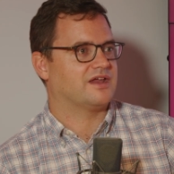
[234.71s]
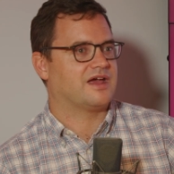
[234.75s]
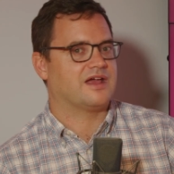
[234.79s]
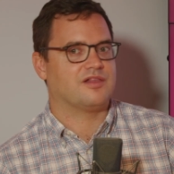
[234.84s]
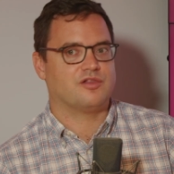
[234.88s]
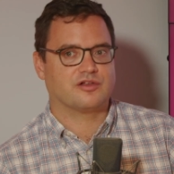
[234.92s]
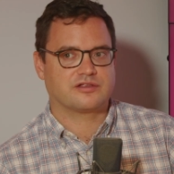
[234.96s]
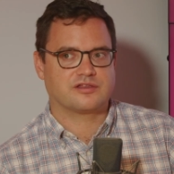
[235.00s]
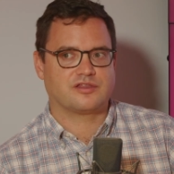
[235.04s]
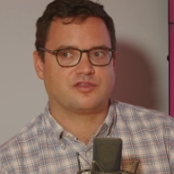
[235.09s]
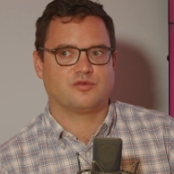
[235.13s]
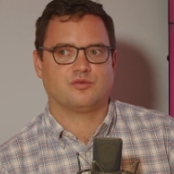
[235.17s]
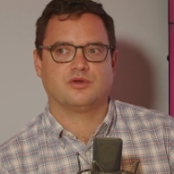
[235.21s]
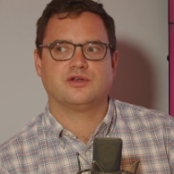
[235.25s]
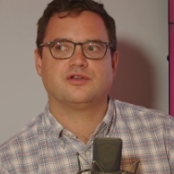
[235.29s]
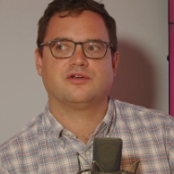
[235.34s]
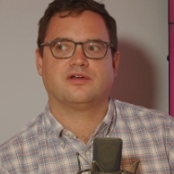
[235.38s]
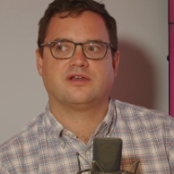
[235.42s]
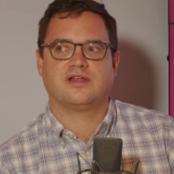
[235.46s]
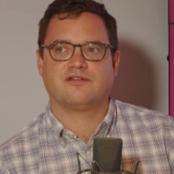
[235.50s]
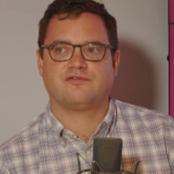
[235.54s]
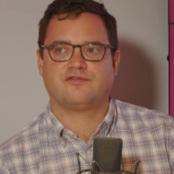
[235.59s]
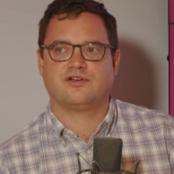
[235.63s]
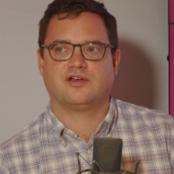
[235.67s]
That I looked out the
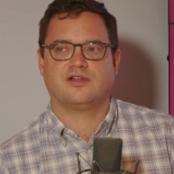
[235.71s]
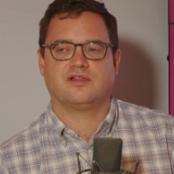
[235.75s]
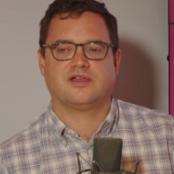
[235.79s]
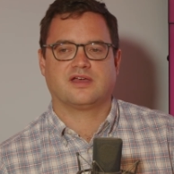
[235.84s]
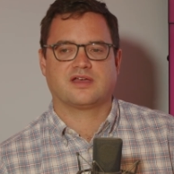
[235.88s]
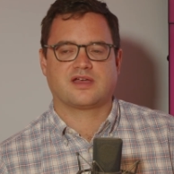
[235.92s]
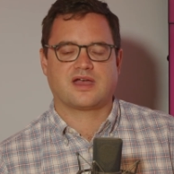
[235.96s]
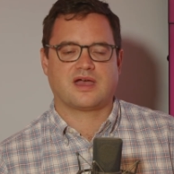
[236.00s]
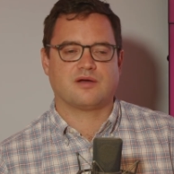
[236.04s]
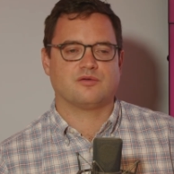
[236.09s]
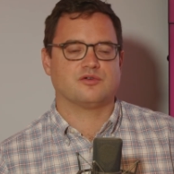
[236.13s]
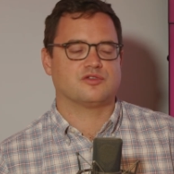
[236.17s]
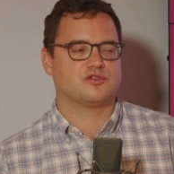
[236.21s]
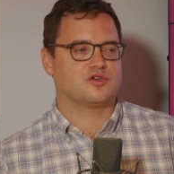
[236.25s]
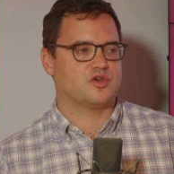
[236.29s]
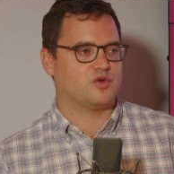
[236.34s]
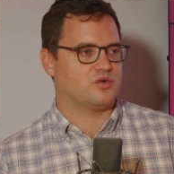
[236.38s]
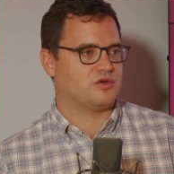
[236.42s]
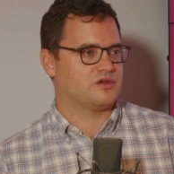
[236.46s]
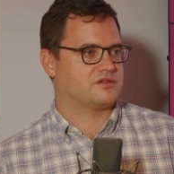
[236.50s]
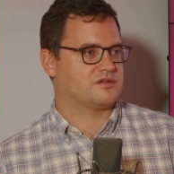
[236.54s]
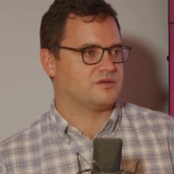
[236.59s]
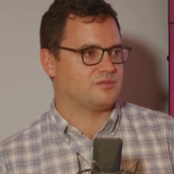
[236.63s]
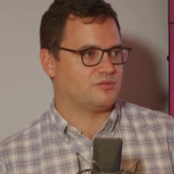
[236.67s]
window and I felt like I was
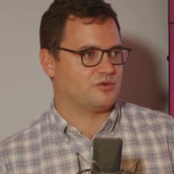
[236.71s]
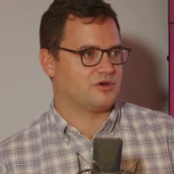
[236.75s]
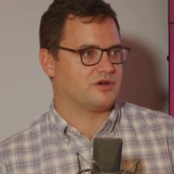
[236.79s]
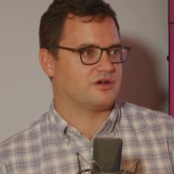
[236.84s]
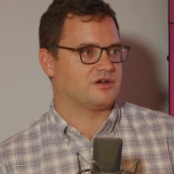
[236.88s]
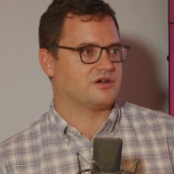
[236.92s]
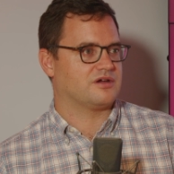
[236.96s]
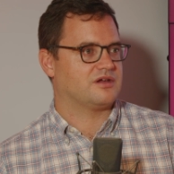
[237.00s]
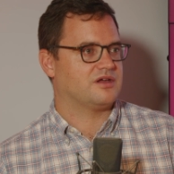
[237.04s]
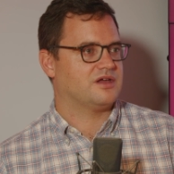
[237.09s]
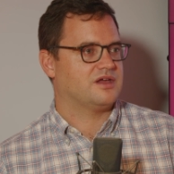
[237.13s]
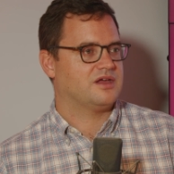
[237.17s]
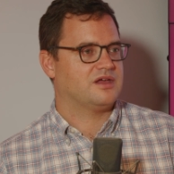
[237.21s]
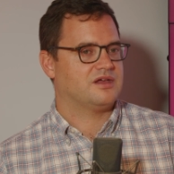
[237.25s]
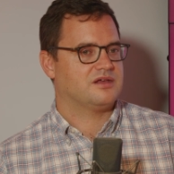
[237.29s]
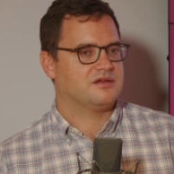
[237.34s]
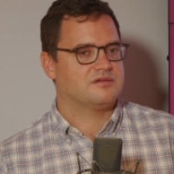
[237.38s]
going somewhere